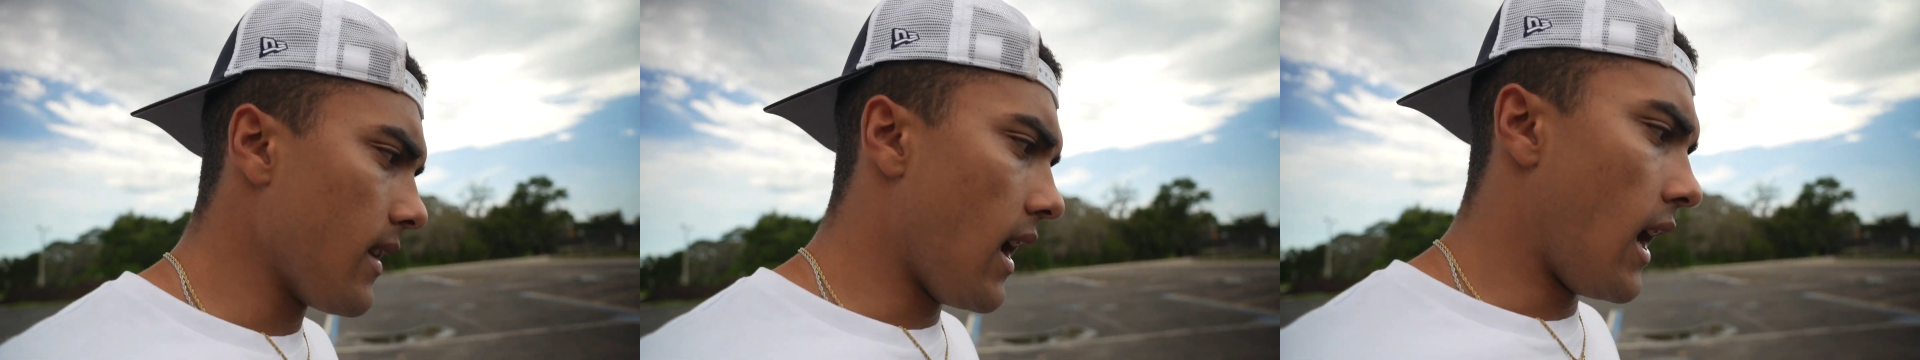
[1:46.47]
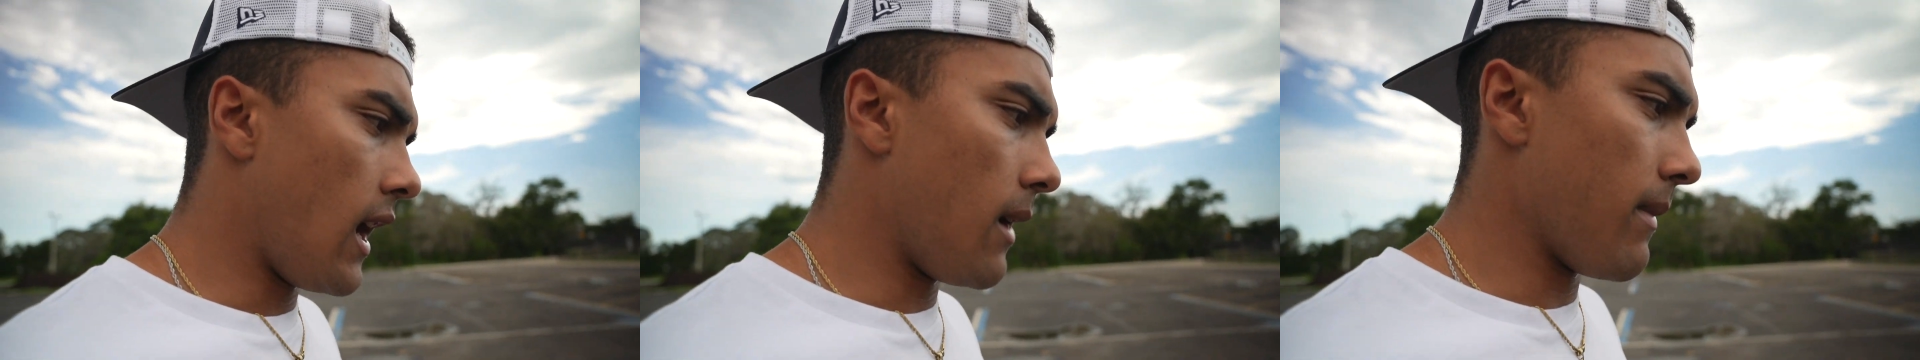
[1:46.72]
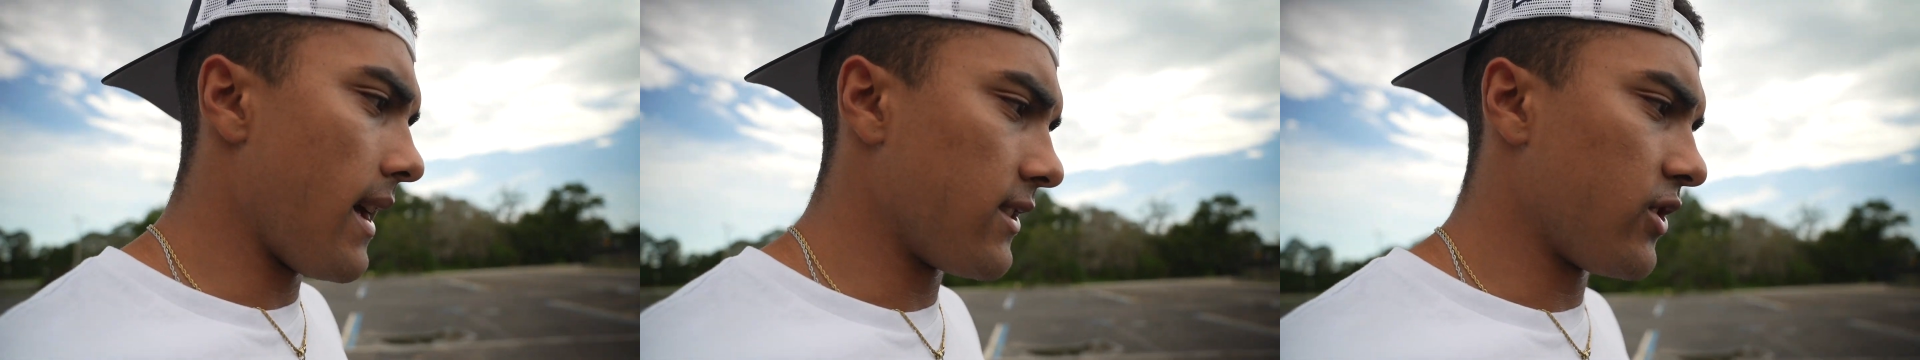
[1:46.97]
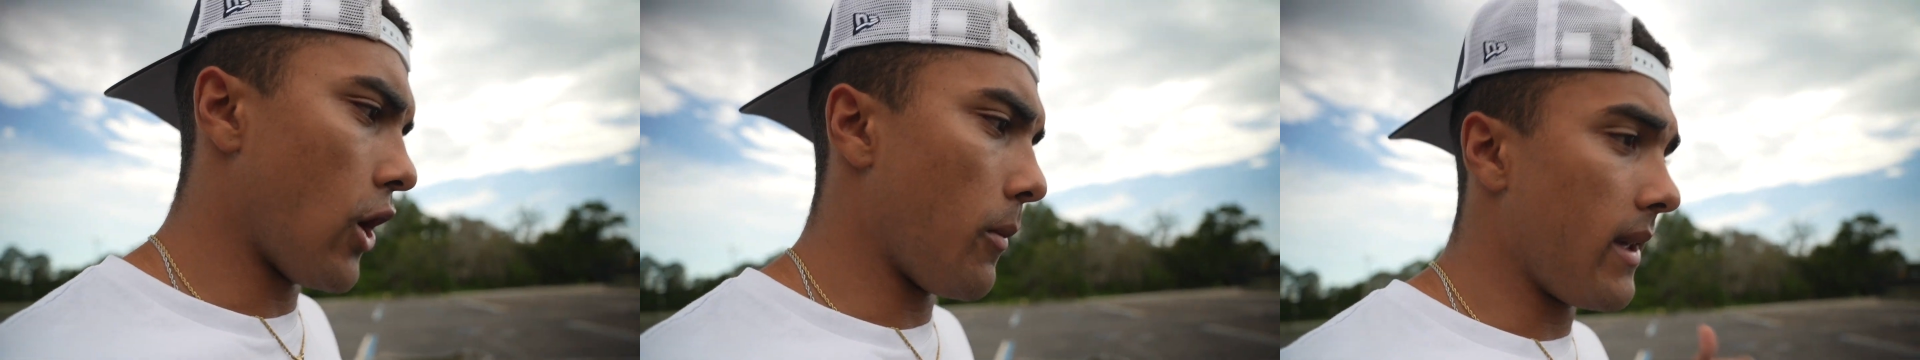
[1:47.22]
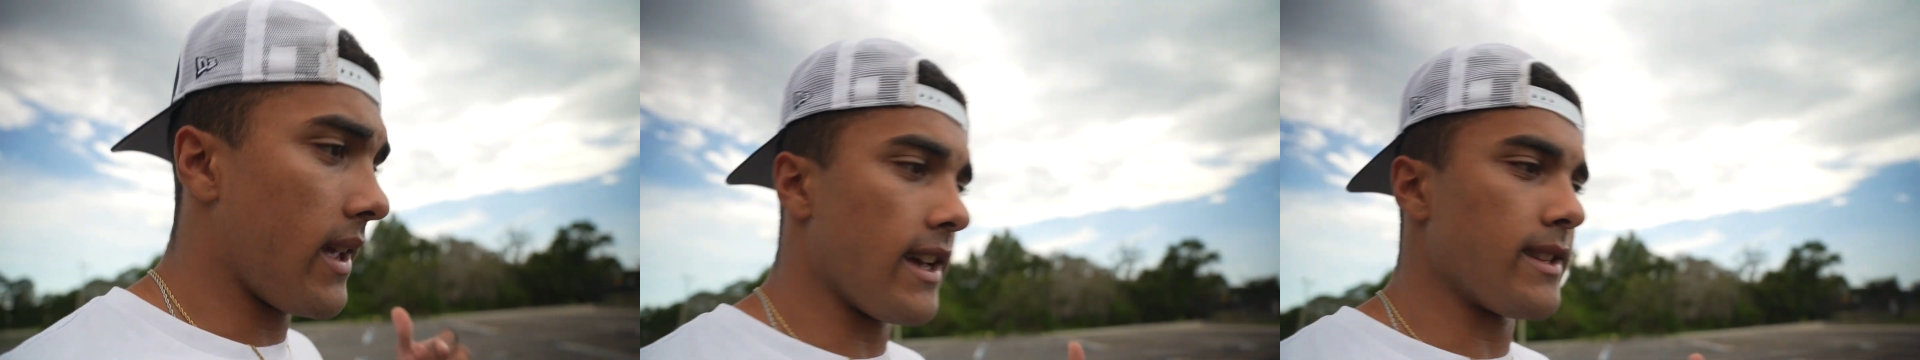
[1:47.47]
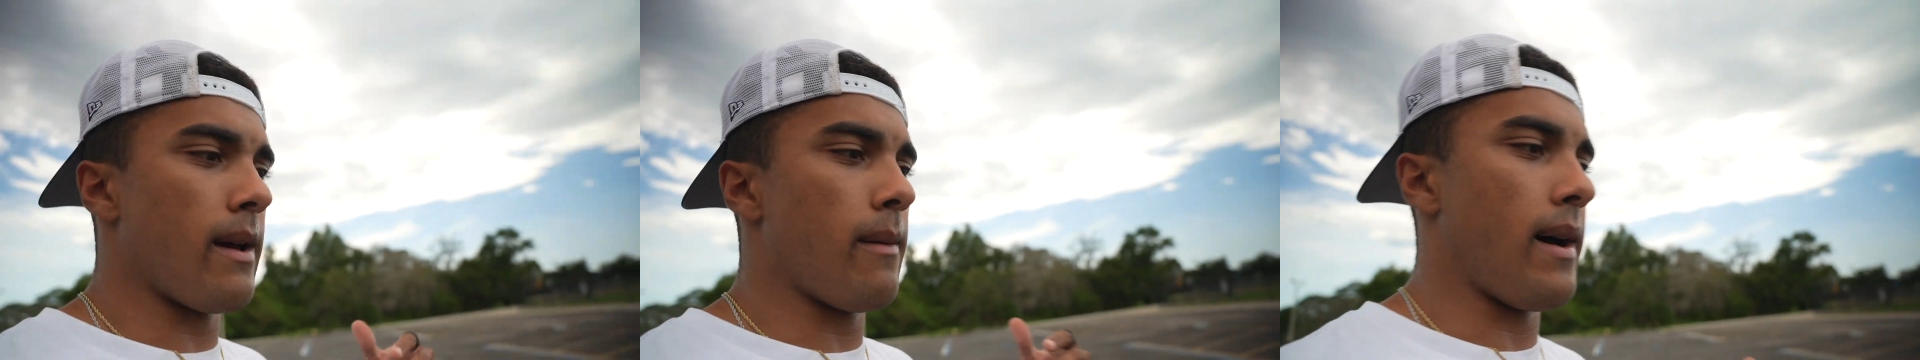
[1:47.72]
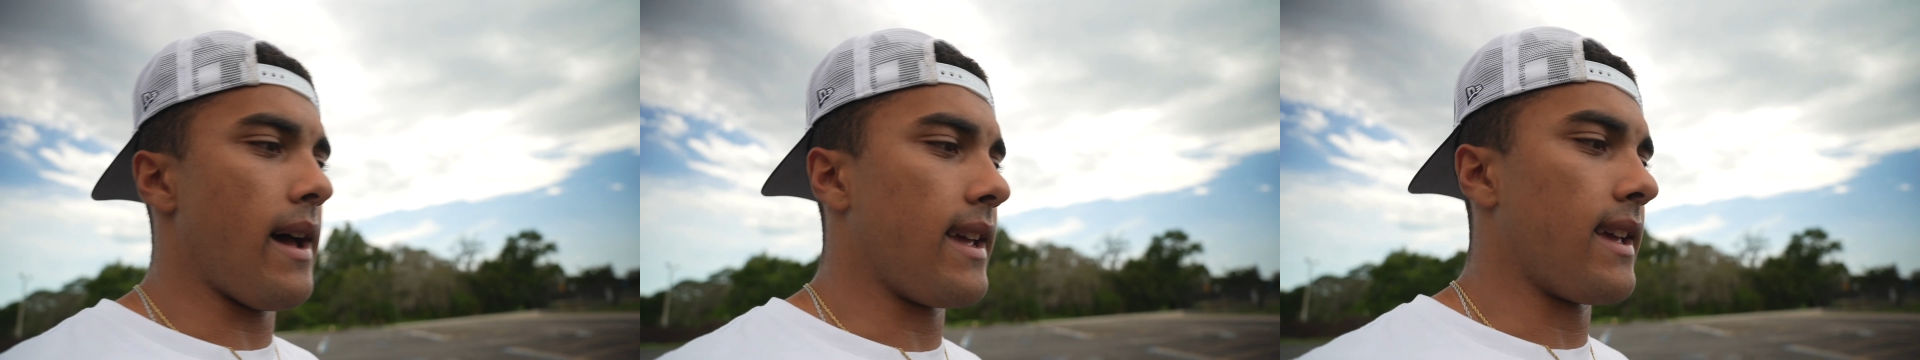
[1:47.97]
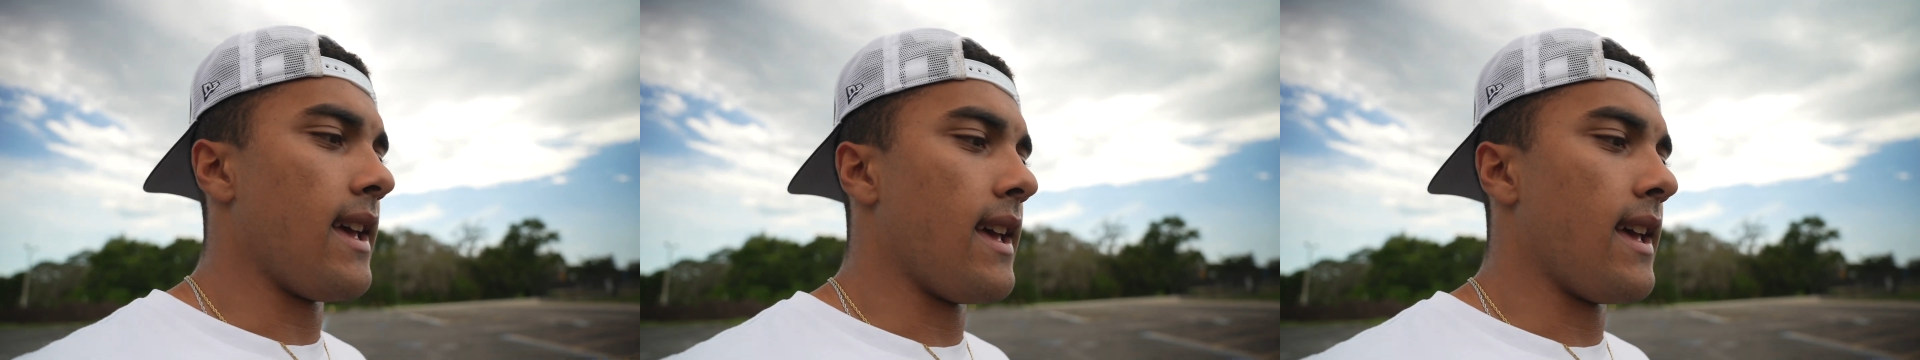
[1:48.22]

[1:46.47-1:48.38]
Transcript: And so because my bike